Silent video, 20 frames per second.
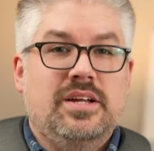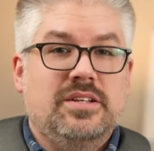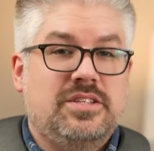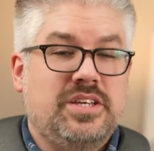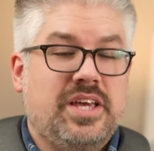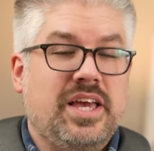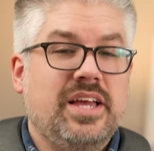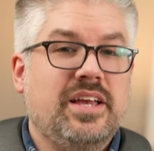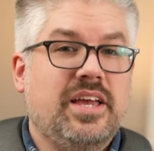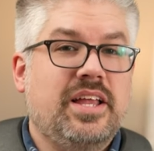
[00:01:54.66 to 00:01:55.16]

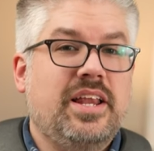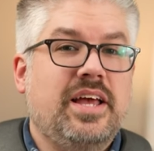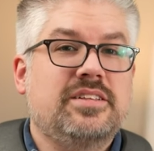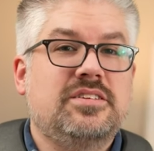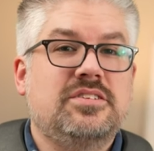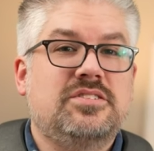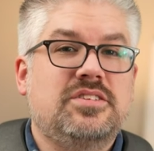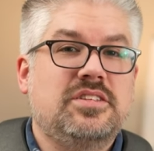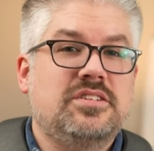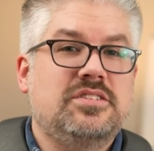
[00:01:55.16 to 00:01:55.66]
To get
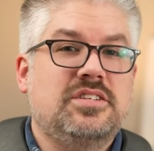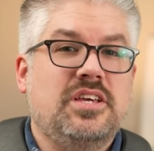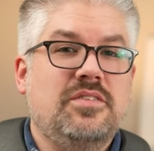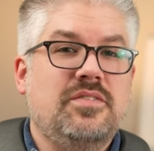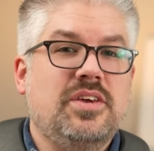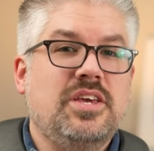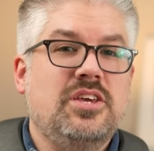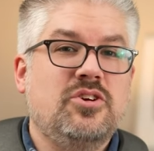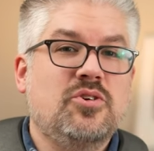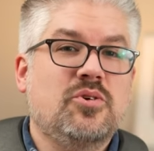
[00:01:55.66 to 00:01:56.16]
connected to the
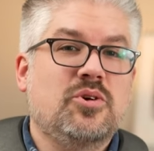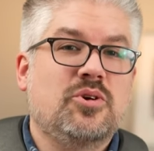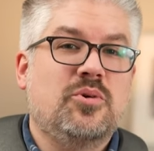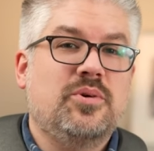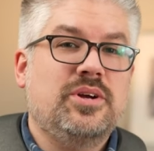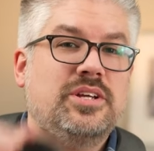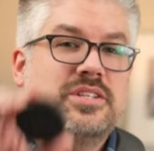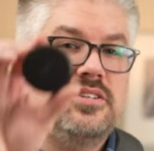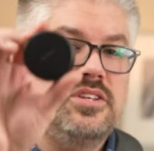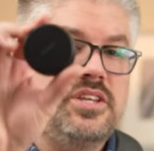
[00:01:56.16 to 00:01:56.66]
TV, you're
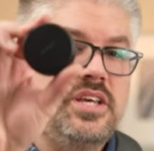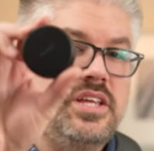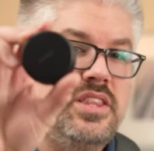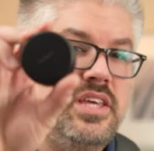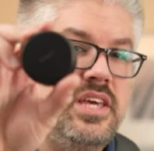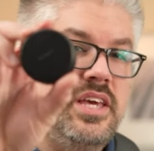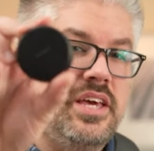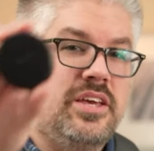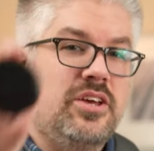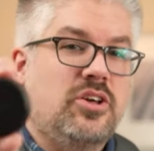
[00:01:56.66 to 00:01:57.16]
going to need
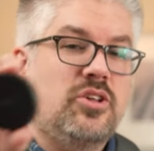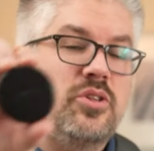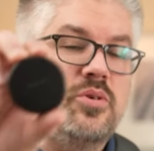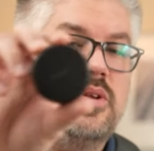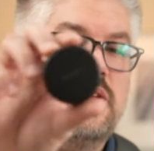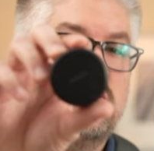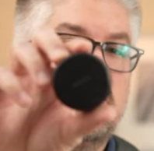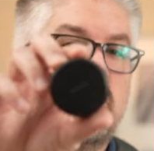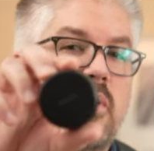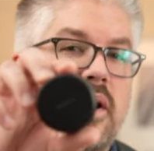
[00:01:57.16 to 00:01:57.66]
the
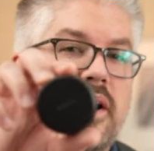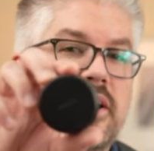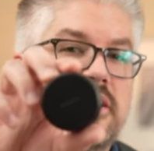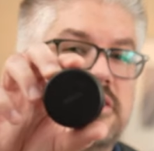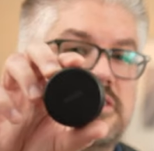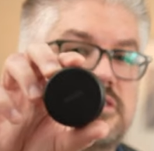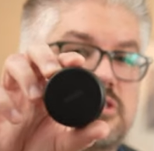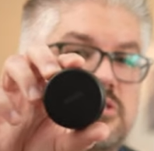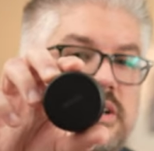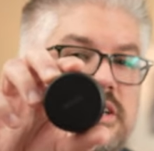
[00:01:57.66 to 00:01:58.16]
included
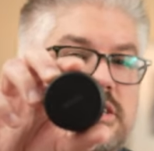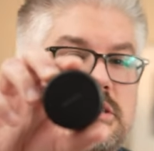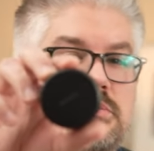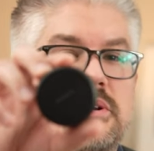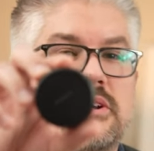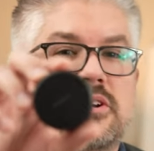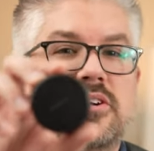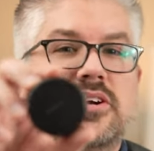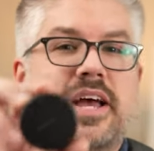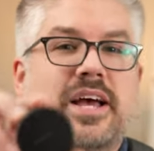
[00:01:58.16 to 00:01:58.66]
wireless
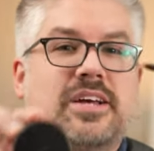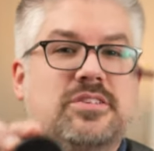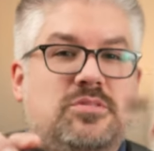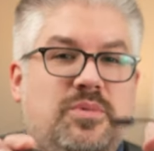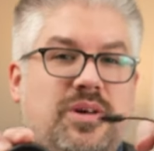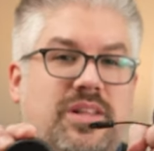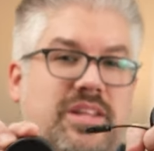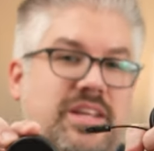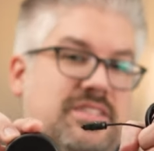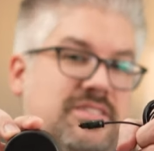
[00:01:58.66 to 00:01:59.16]
transmitter as
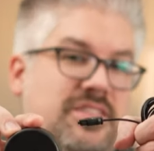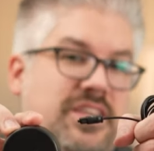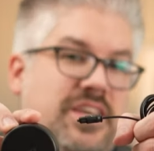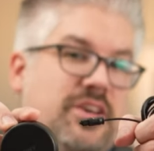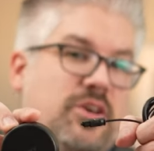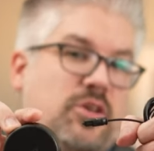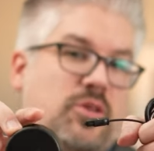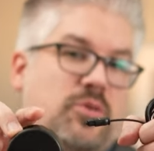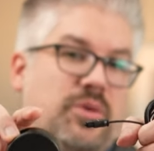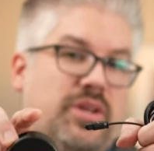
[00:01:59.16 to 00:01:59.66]
well as the
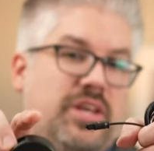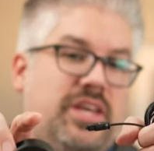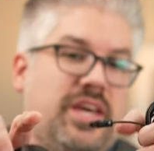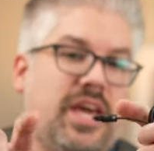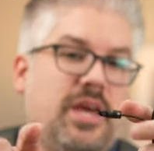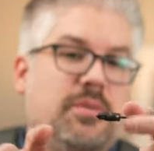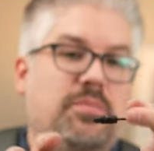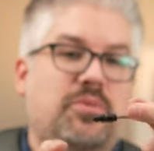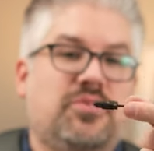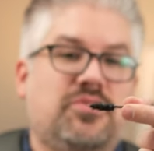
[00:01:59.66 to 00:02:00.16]
included
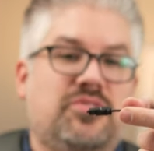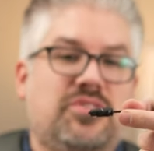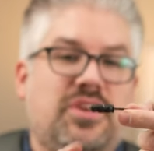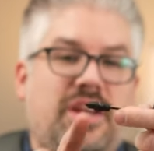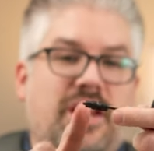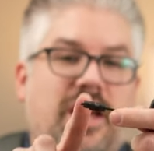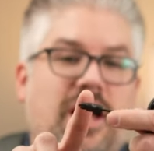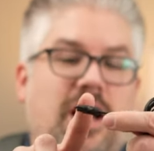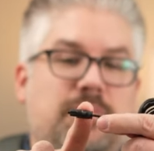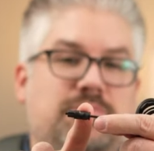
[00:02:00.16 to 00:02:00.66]
cables,
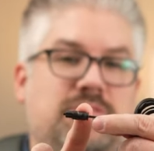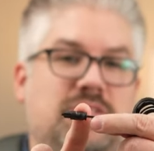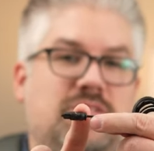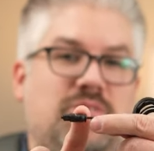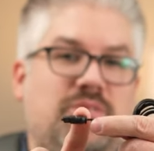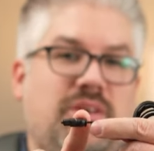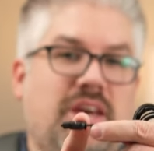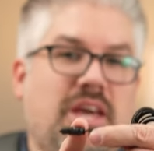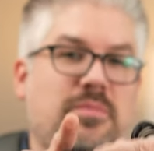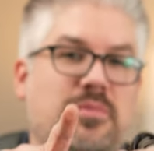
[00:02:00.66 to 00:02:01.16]
an
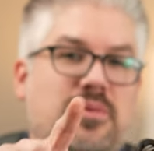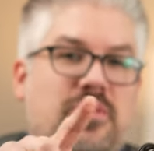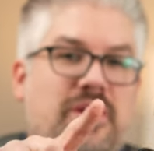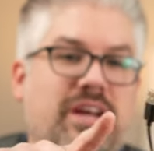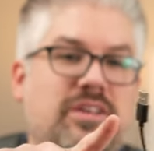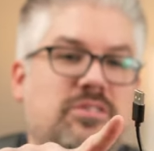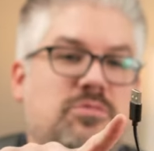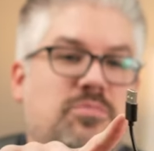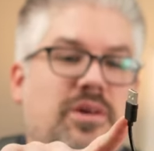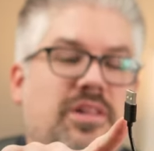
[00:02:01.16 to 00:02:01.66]
optical cable
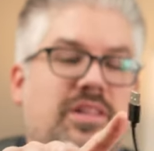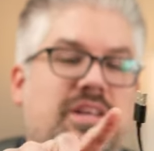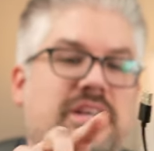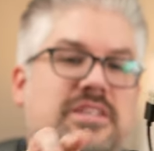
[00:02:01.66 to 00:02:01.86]
as well